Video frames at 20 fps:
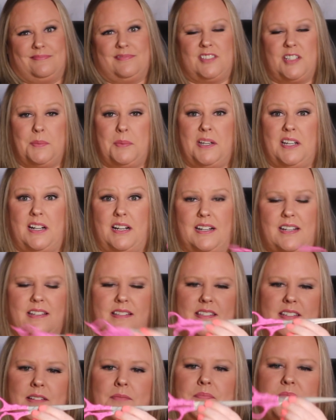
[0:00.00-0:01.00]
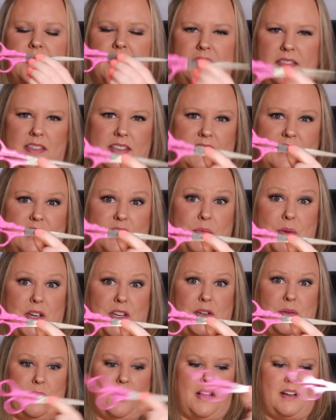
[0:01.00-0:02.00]
to be honest. This is what
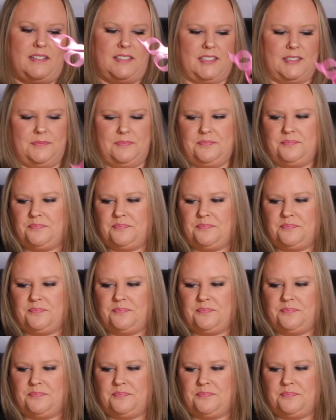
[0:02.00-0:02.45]
you want.